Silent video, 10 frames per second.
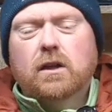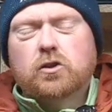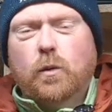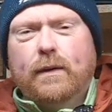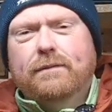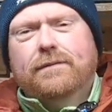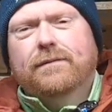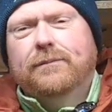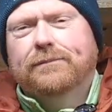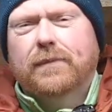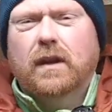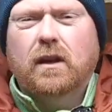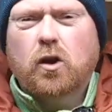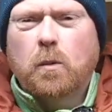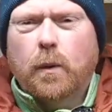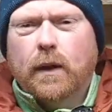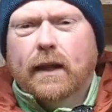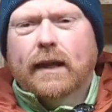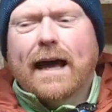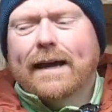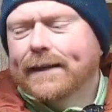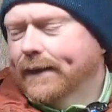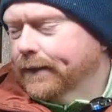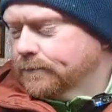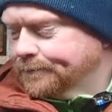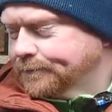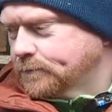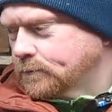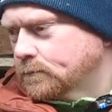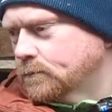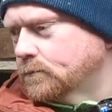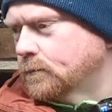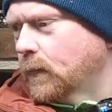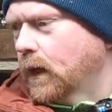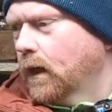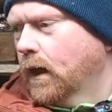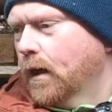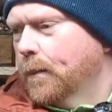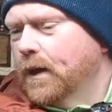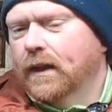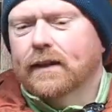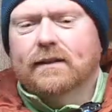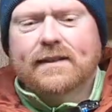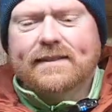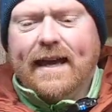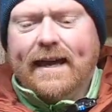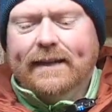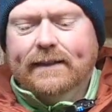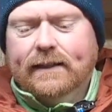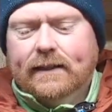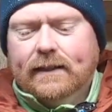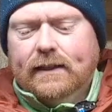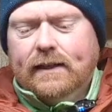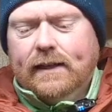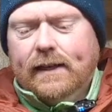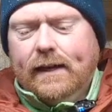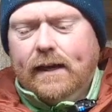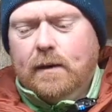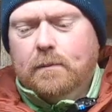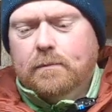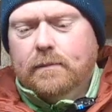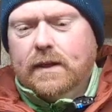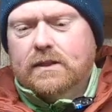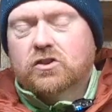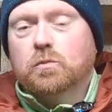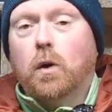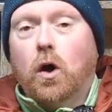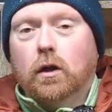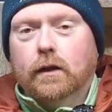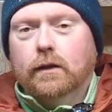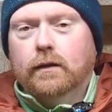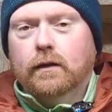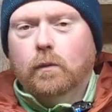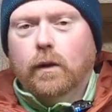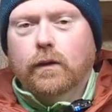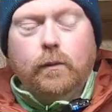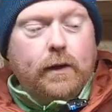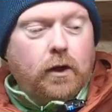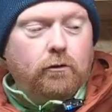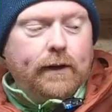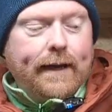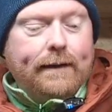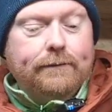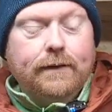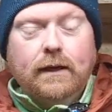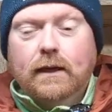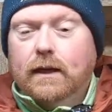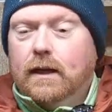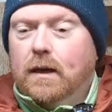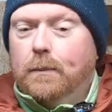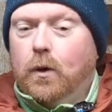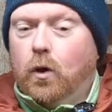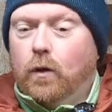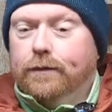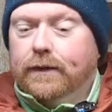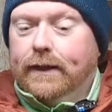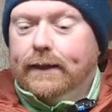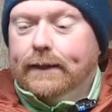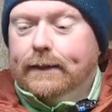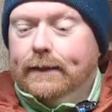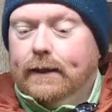So we've come up with a little idea and a little design. It's smaller than the one that we currently have, but hopefully